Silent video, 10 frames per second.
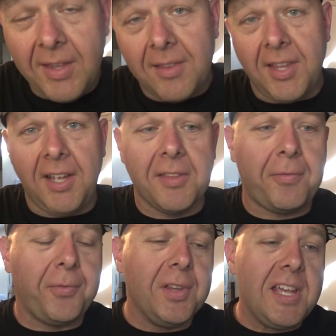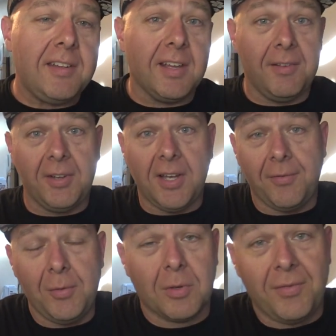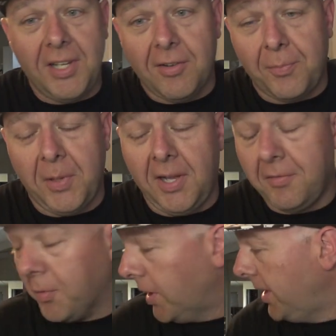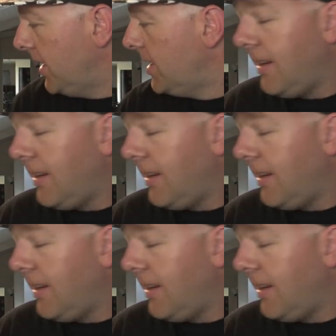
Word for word: that thing in the fleet, I've got a few more videos planned for it.